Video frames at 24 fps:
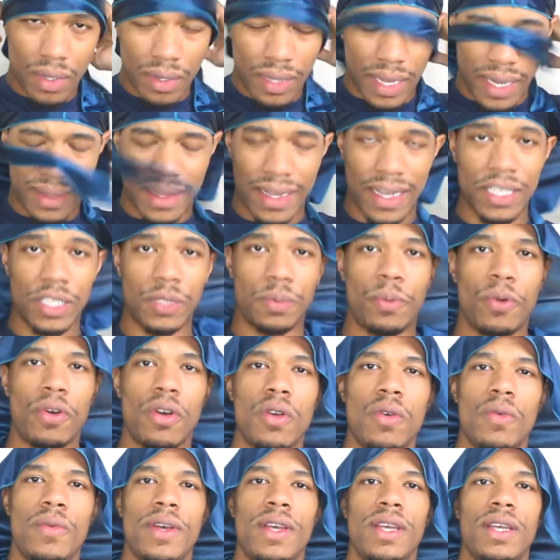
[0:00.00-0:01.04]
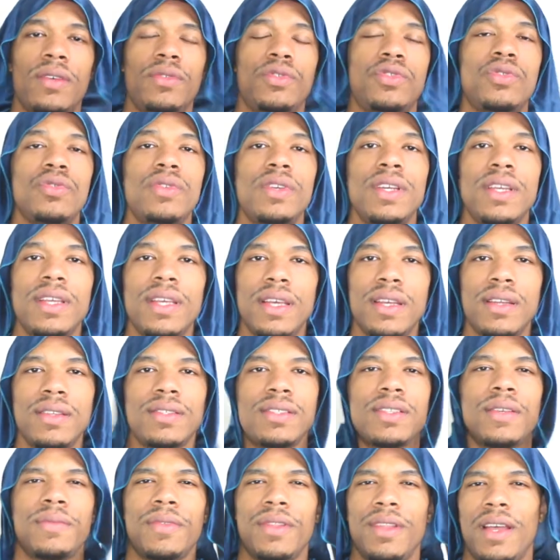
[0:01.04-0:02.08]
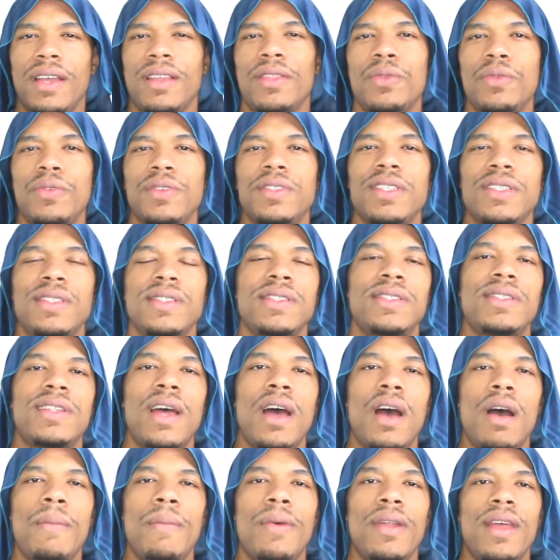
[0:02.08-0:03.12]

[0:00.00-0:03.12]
like that Sportin' Waves, you can get something like 360 style,